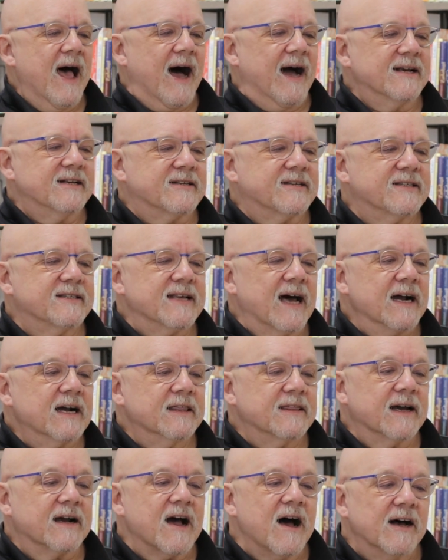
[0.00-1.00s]
I
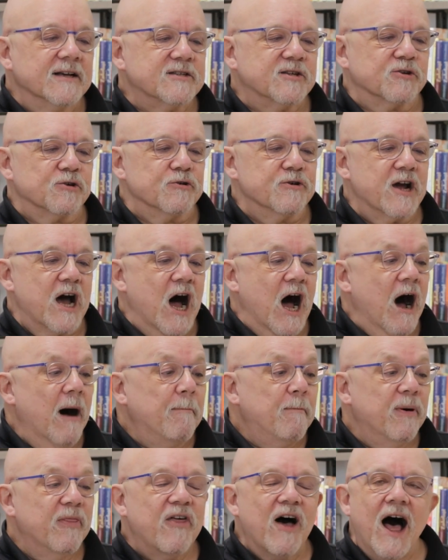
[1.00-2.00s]
suck the custard
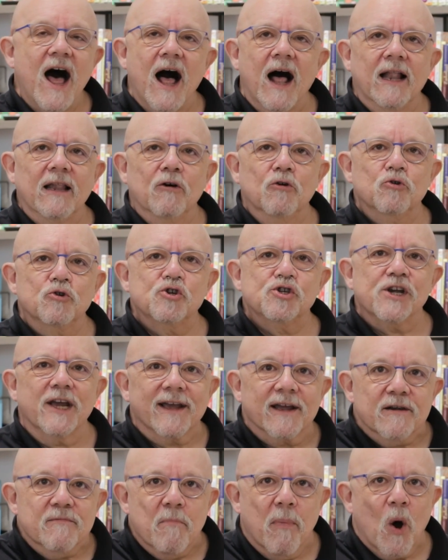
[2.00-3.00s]
up the hollow
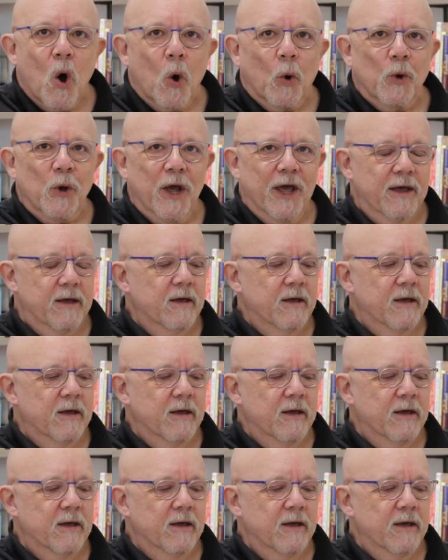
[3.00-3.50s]
chicken bone.